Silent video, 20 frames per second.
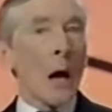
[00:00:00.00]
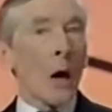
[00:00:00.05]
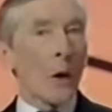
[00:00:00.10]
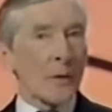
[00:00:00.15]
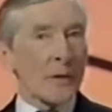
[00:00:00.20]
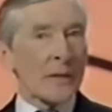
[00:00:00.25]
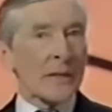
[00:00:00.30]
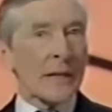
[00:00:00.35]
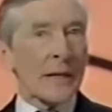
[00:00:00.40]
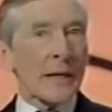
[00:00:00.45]

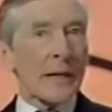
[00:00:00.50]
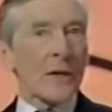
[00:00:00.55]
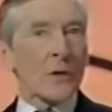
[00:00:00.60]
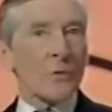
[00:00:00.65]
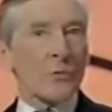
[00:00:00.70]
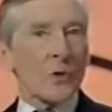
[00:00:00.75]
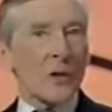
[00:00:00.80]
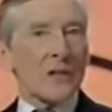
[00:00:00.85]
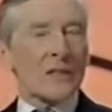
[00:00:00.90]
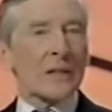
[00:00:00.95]
On the
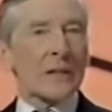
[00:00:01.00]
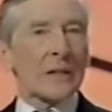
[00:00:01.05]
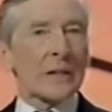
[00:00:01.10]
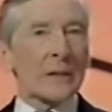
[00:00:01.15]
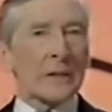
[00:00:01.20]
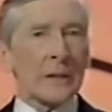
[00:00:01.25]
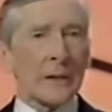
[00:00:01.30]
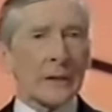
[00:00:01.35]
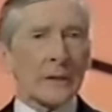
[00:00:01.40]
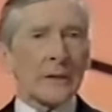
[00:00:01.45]
stage, he was dressed as a
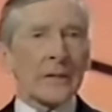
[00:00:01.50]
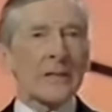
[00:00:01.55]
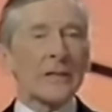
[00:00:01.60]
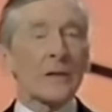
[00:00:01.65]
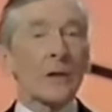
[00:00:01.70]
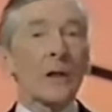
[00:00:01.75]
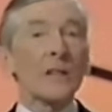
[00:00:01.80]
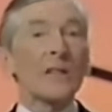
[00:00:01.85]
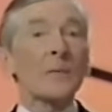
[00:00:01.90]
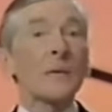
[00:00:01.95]

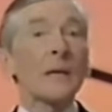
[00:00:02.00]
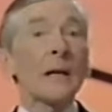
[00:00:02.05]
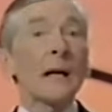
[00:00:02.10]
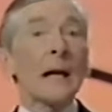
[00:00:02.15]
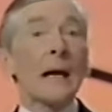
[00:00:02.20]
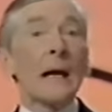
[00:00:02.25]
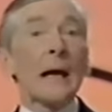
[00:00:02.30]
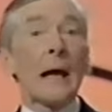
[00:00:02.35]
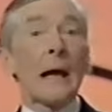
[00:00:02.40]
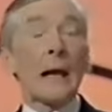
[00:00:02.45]
kilted Scotsman,
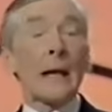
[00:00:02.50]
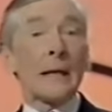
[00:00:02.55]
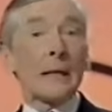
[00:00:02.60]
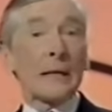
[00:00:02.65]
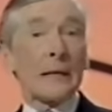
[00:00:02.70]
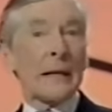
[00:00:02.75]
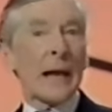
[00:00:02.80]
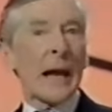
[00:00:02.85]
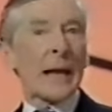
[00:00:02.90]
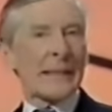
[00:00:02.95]
and
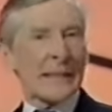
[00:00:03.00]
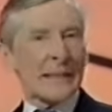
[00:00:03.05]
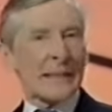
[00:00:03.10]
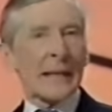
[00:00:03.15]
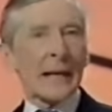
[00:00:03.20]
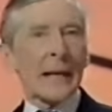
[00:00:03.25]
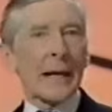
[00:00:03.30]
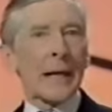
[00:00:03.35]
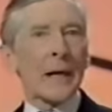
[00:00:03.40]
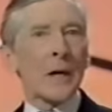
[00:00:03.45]
he had to
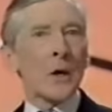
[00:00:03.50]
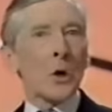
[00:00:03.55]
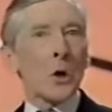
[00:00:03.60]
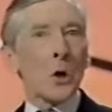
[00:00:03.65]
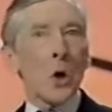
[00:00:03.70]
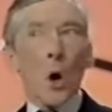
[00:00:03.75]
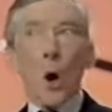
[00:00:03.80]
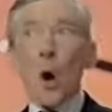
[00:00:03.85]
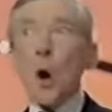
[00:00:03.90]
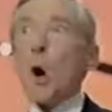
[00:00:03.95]
say,
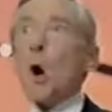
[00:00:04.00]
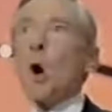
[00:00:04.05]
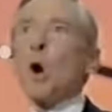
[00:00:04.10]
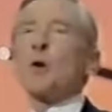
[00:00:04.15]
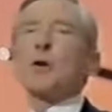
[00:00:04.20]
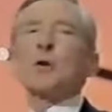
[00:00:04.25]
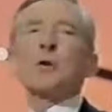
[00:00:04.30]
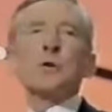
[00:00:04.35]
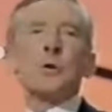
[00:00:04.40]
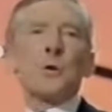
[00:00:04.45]

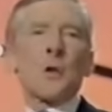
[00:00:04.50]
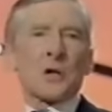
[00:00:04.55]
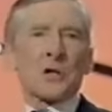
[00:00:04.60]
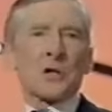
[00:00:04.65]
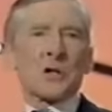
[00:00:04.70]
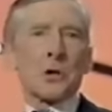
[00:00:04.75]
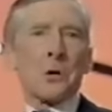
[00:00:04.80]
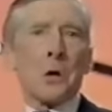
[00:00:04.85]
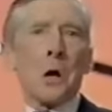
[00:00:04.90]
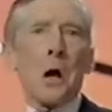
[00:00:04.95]
"Oh, India, they're
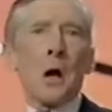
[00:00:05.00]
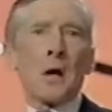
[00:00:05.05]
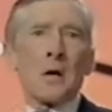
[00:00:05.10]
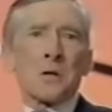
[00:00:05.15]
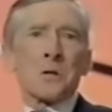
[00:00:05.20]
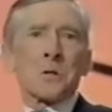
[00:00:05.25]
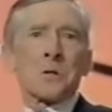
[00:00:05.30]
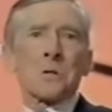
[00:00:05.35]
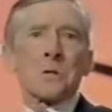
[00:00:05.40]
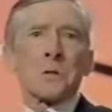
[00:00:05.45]
so
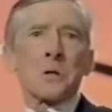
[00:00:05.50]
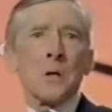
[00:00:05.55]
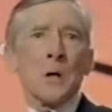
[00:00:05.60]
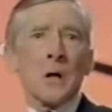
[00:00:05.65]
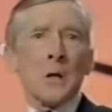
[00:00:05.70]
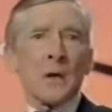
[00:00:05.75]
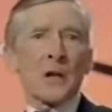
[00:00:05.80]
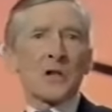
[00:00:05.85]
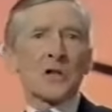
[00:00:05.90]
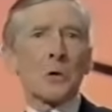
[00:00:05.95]
honest.
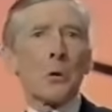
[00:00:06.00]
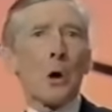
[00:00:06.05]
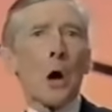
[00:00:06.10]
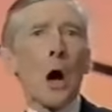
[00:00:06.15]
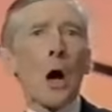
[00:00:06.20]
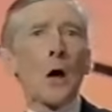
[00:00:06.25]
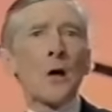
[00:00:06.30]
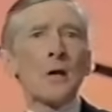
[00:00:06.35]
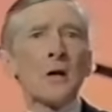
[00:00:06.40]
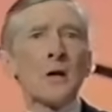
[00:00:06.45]
They're so
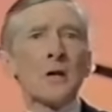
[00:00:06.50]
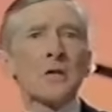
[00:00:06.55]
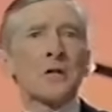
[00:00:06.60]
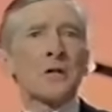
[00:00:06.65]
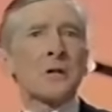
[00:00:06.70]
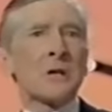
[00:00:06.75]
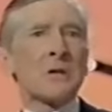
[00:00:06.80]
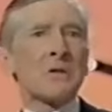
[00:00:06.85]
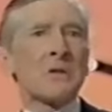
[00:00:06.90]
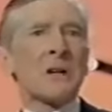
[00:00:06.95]

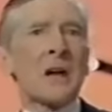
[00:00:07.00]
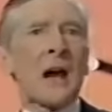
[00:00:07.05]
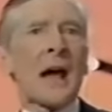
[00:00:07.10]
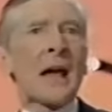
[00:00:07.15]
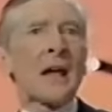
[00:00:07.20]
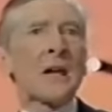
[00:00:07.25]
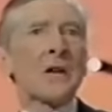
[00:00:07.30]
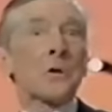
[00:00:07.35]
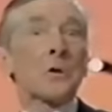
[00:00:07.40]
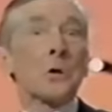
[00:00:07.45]
honest in
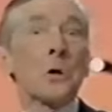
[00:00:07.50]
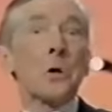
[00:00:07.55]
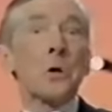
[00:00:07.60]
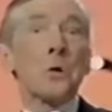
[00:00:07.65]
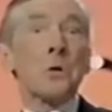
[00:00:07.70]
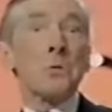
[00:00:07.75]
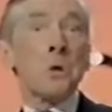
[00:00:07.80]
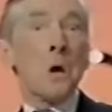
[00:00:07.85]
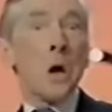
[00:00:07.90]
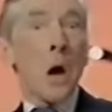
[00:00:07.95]

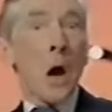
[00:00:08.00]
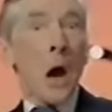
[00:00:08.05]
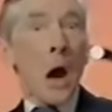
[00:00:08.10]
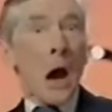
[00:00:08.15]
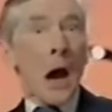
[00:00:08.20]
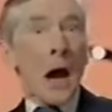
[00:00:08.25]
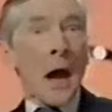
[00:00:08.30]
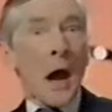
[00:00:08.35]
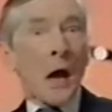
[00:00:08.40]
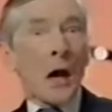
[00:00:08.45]
Cairo.
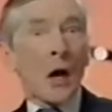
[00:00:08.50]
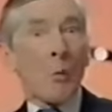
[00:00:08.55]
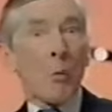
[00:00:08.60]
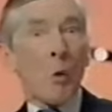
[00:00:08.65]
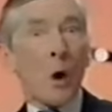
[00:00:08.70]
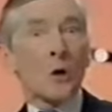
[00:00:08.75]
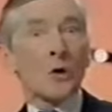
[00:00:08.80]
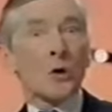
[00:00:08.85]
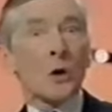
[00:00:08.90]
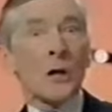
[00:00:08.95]
I hung a
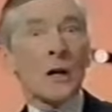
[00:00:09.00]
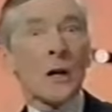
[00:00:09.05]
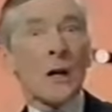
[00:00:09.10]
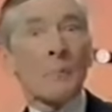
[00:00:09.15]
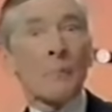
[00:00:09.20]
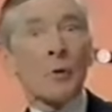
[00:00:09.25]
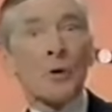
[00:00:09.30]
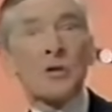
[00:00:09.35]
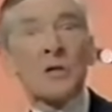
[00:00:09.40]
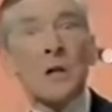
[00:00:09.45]
watch on a
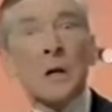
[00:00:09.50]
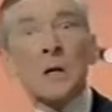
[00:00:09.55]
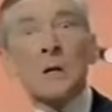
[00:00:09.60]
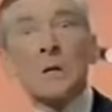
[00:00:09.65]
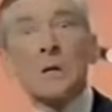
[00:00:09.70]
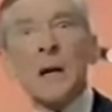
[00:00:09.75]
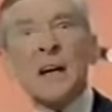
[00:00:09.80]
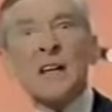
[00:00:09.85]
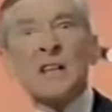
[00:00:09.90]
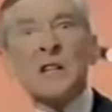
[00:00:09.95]
lamppost there
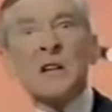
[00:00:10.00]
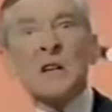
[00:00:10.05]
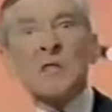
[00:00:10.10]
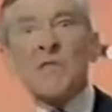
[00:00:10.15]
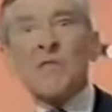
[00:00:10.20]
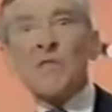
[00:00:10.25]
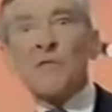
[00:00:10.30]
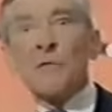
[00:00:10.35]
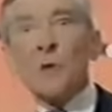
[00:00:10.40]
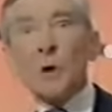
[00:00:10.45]
in
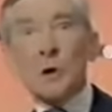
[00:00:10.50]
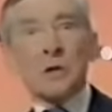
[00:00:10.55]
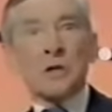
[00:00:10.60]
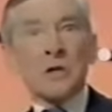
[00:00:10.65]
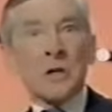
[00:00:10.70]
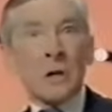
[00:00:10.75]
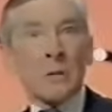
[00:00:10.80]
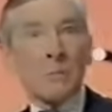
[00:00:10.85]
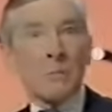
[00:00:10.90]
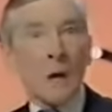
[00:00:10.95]

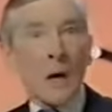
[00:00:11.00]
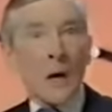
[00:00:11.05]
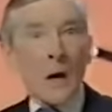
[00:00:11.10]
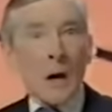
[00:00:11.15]
1940.